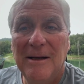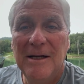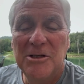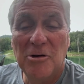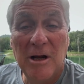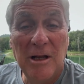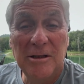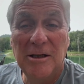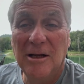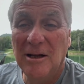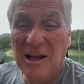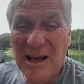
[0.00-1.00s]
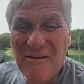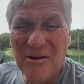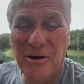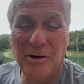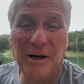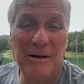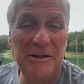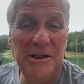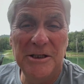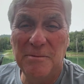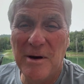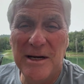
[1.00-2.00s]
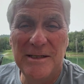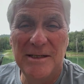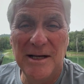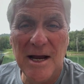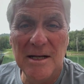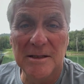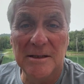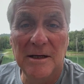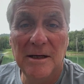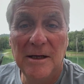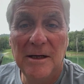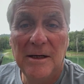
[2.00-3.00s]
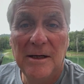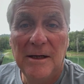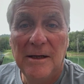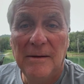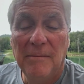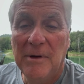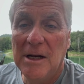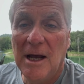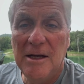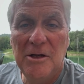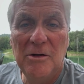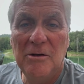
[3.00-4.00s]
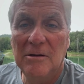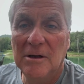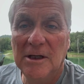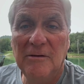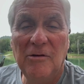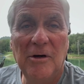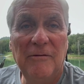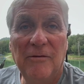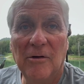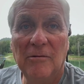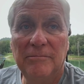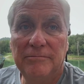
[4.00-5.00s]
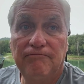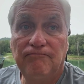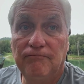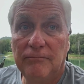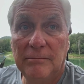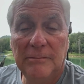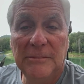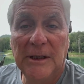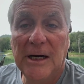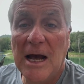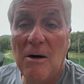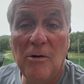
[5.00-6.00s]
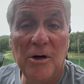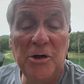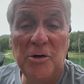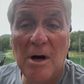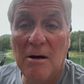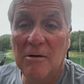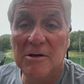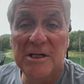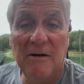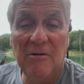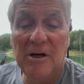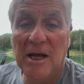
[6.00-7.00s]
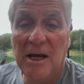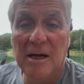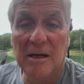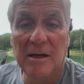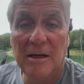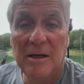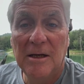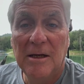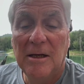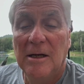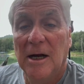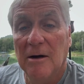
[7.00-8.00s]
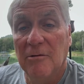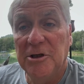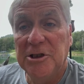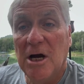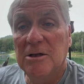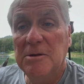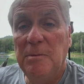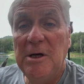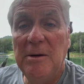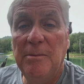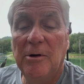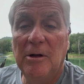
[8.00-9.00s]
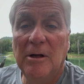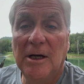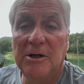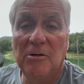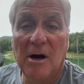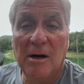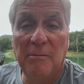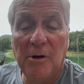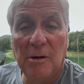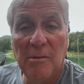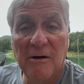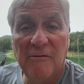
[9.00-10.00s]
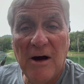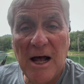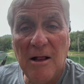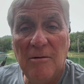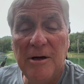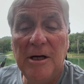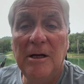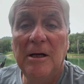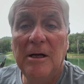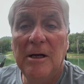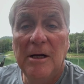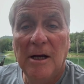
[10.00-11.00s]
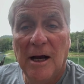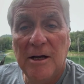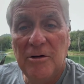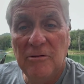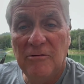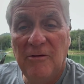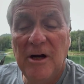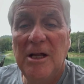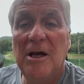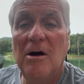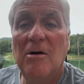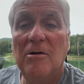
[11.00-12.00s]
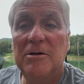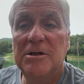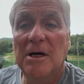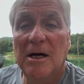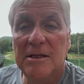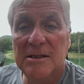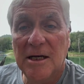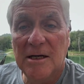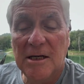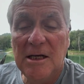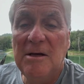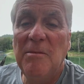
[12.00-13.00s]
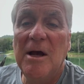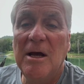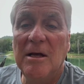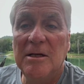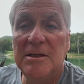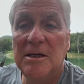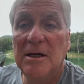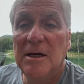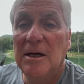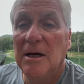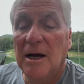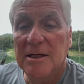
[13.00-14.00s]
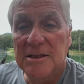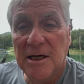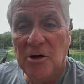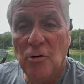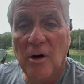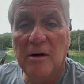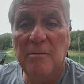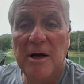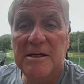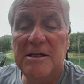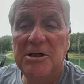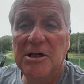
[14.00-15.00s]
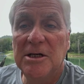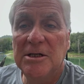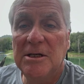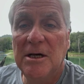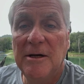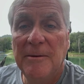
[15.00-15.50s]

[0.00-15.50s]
So I looked at Live Good. It just made sense. I mean, I do Live Good for an hour to two hours every day. I reach out to people. I try to build my following. I do videos. I send emails. I send direct messages.